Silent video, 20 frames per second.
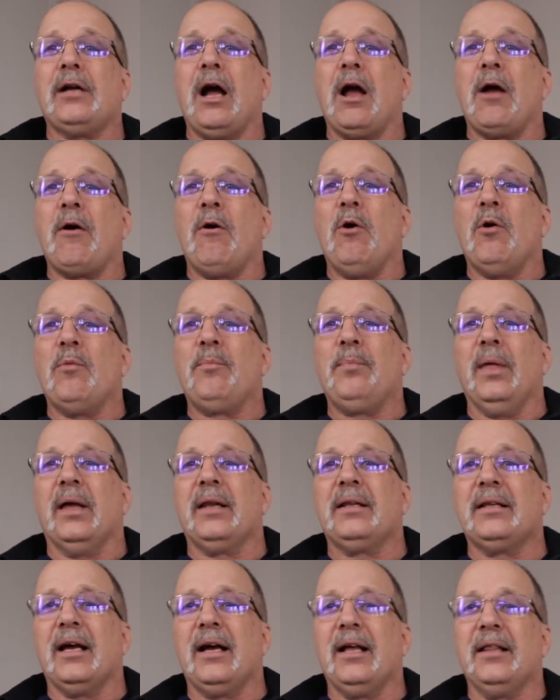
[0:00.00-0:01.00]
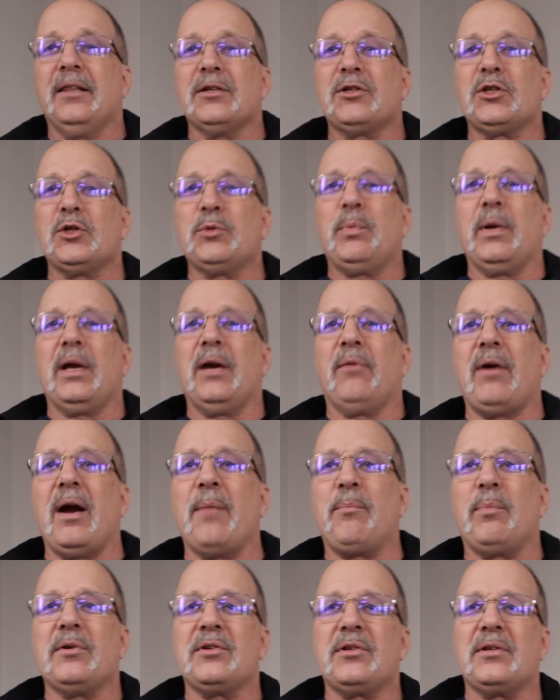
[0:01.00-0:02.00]
I hope that this has been
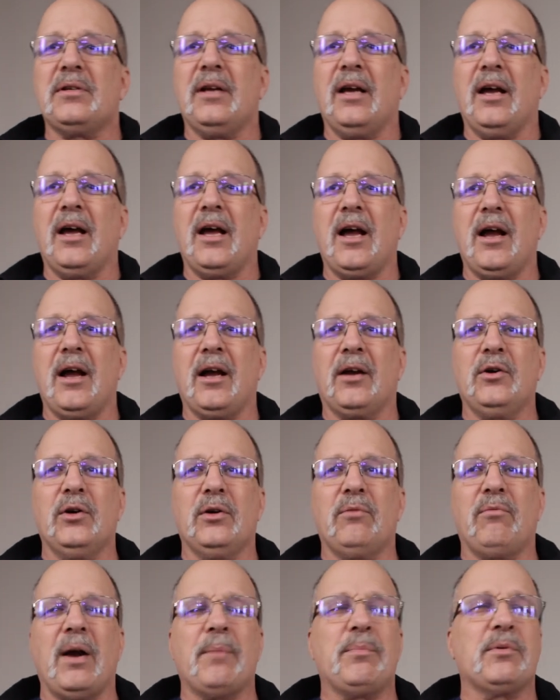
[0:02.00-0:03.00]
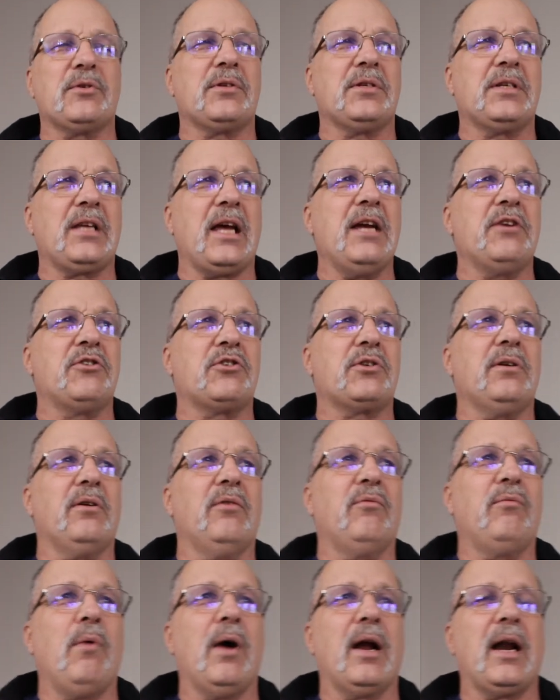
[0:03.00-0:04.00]
a good representation
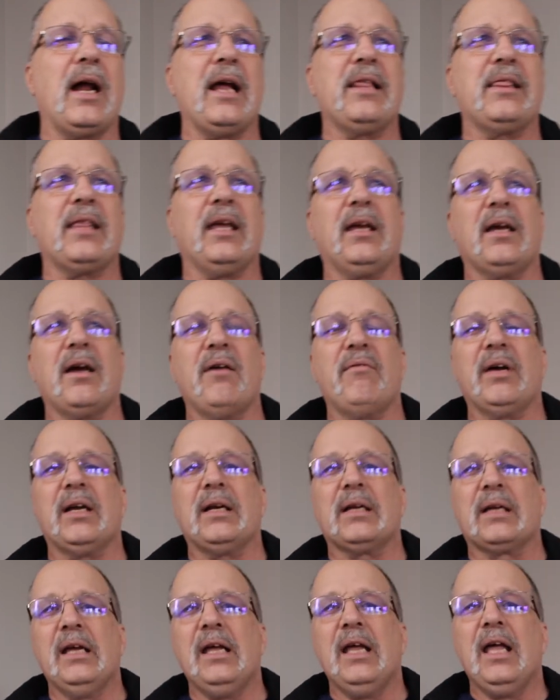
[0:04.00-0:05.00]
of what I think of it.